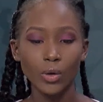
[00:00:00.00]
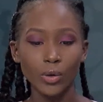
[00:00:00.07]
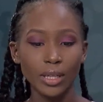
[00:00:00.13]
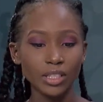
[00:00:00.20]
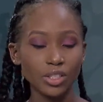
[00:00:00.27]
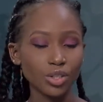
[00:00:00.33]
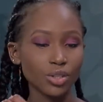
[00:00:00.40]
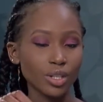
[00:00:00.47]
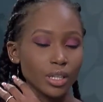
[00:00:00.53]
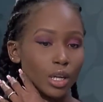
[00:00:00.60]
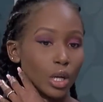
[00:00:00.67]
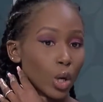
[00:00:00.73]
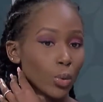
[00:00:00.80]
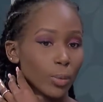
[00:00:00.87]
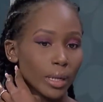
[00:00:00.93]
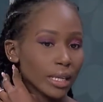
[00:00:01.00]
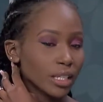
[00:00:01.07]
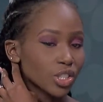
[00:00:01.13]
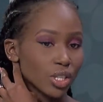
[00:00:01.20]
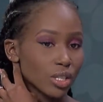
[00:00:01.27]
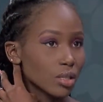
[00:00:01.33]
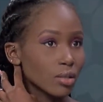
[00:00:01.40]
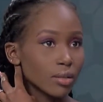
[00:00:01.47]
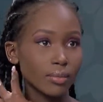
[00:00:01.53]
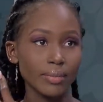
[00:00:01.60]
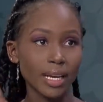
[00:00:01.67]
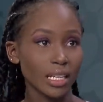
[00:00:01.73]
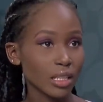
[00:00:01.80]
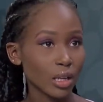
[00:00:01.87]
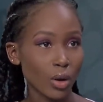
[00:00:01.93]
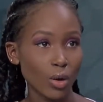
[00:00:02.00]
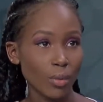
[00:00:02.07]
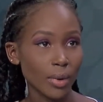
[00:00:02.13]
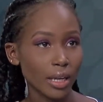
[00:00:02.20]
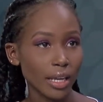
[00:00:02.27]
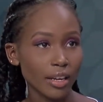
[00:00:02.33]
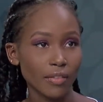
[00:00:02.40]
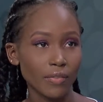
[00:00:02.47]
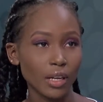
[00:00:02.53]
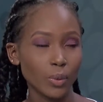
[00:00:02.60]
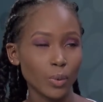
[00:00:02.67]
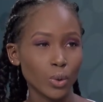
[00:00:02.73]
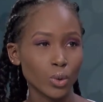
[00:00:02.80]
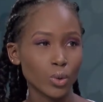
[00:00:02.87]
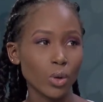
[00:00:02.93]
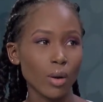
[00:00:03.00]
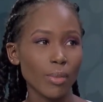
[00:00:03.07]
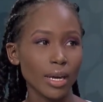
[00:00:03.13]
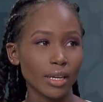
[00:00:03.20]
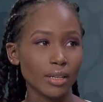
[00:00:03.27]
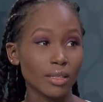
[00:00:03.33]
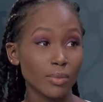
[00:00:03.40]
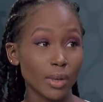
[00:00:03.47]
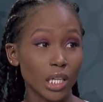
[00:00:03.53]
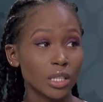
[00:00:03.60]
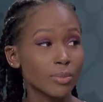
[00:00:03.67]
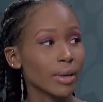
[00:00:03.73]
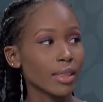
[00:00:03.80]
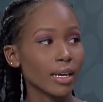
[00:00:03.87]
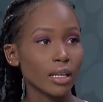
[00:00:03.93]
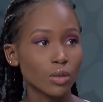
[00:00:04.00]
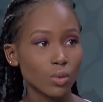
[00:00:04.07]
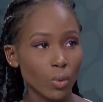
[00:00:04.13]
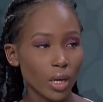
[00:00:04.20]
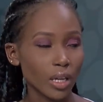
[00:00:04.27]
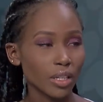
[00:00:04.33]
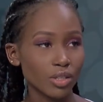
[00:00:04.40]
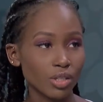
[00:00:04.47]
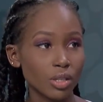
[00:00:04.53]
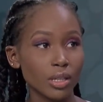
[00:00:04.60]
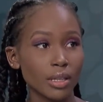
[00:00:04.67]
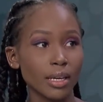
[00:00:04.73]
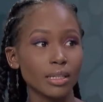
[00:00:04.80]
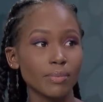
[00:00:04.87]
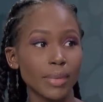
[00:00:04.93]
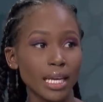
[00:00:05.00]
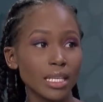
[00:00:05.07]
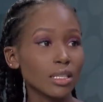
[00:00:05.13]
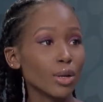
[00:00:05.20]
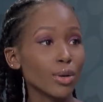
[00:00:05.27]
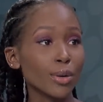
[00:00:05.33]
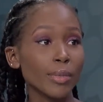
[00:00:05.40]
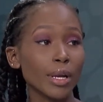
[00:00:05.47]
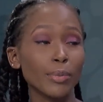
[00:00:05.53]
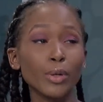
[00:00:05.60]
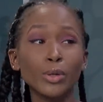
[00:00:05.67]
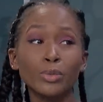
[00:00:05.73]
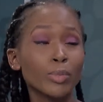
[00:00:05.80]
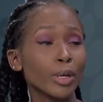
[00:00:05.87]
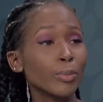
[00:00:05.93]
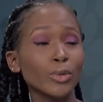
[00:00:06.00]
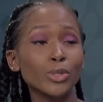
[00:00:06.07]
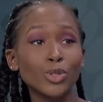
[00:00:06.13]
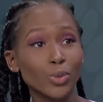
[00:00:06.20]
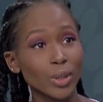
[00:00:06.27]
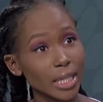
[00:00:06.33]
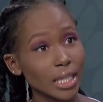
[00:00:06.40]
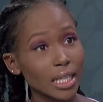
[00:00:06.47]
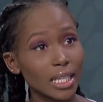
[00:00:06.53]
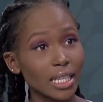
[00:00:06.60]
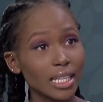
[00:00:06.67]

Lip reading: industry globally just makes a lot of money, and I feel like we don't talk about it as much, but that's one industry that makes a lot of money because people drink.